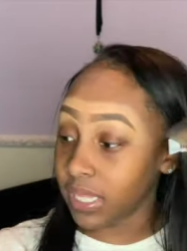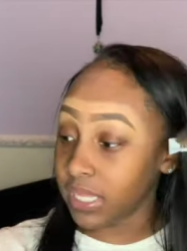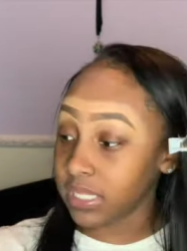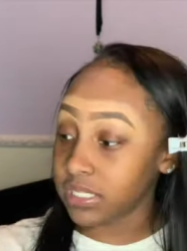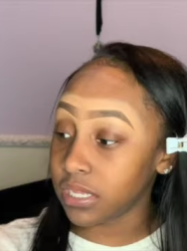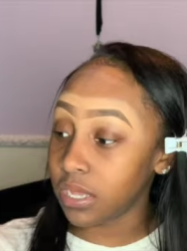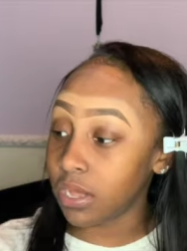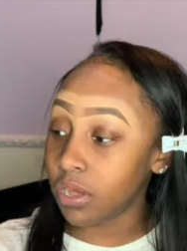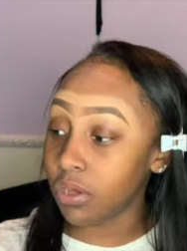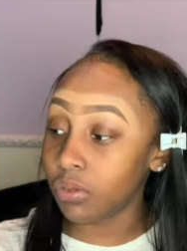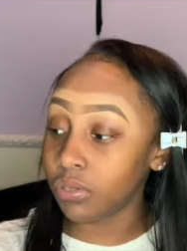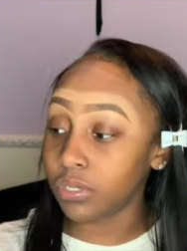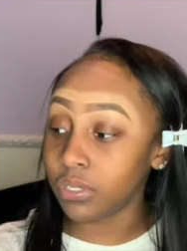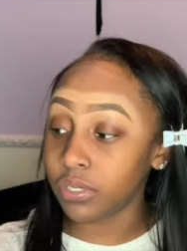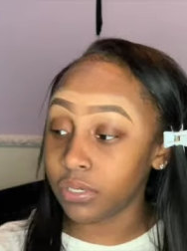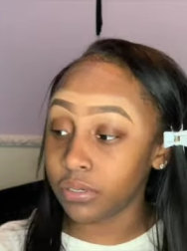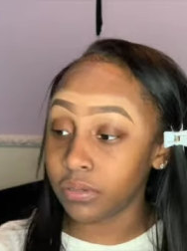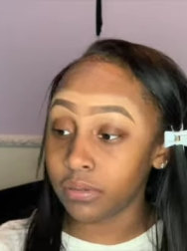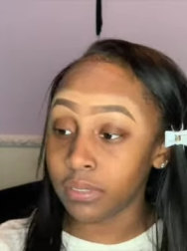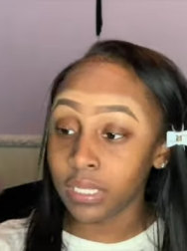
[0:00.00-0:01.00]
It's a whole
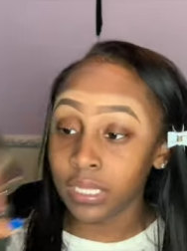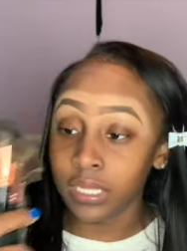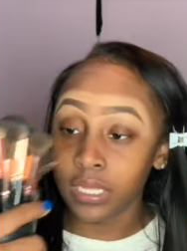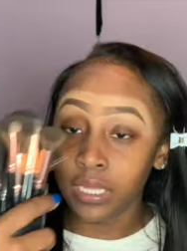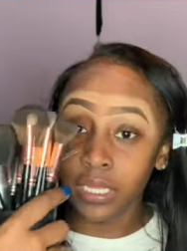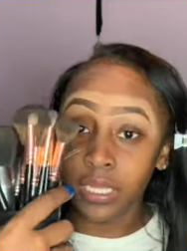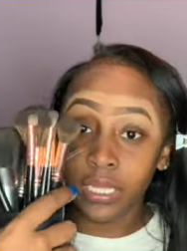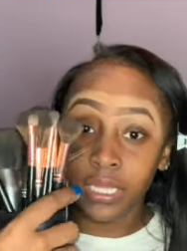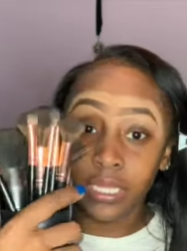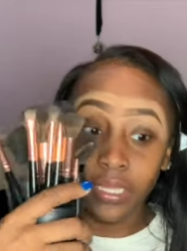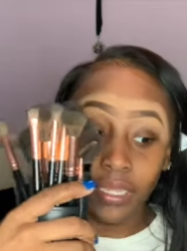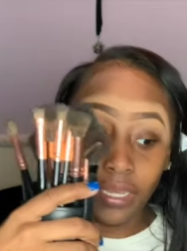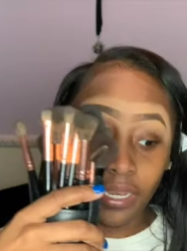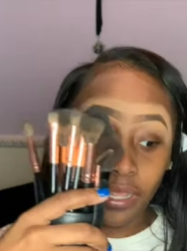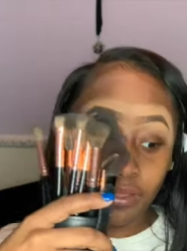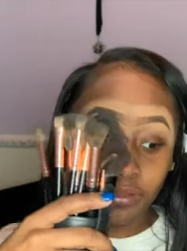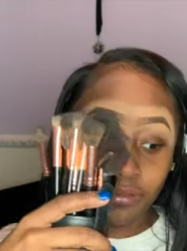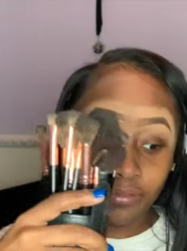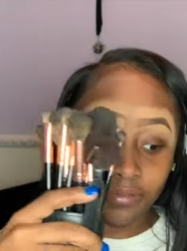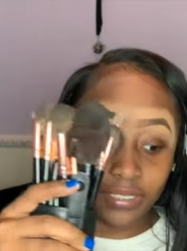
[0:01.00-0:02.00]
little, you
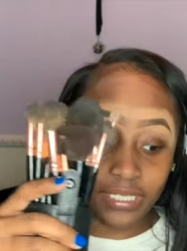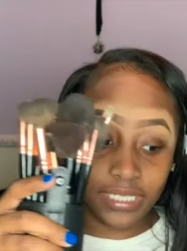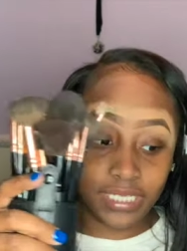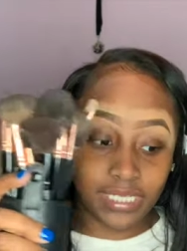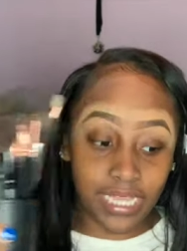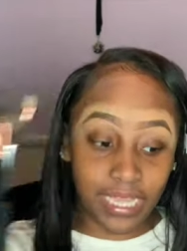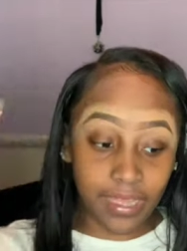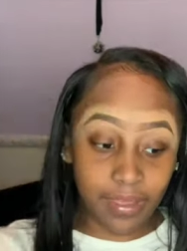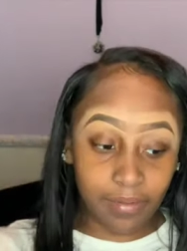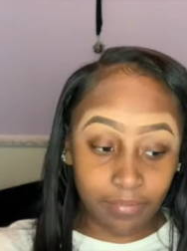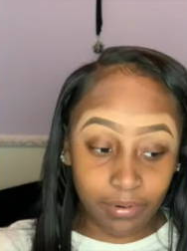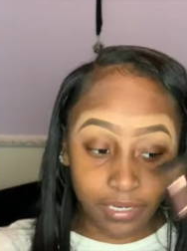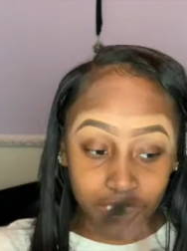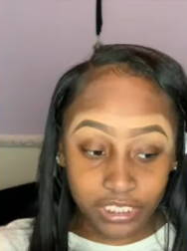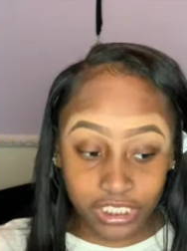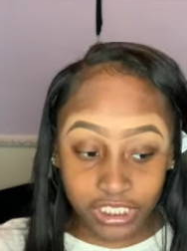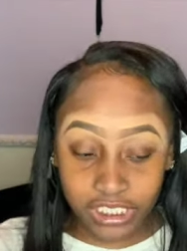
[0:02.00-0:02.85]
know, set of brushes.